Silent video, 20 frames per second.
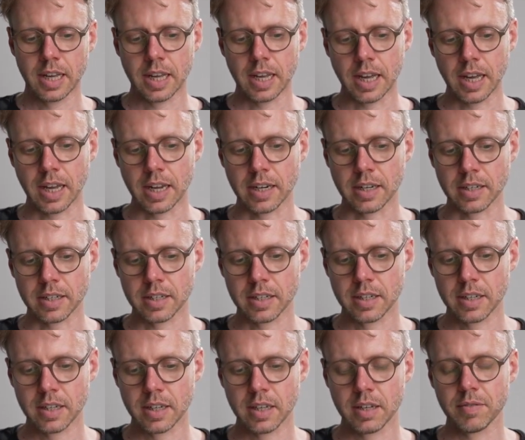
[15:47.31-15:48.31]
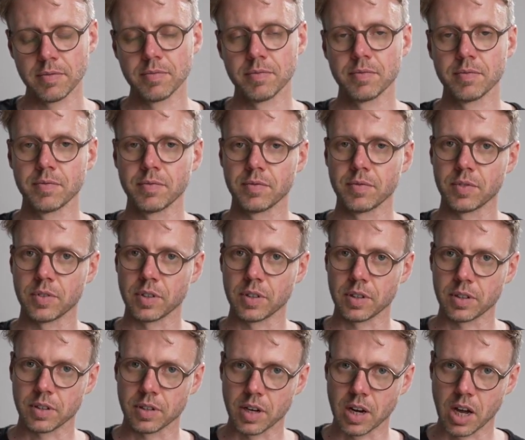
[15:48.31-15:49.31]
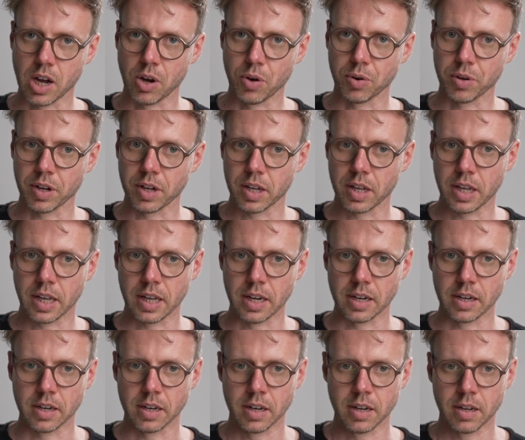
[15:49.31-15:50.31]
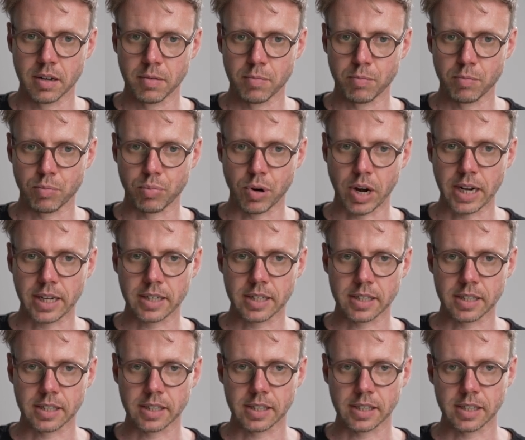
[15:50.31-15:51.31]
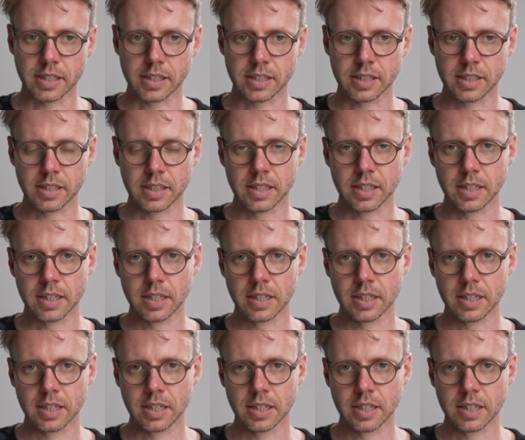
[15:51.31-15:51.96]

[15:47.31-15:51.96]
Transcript: And now in practice,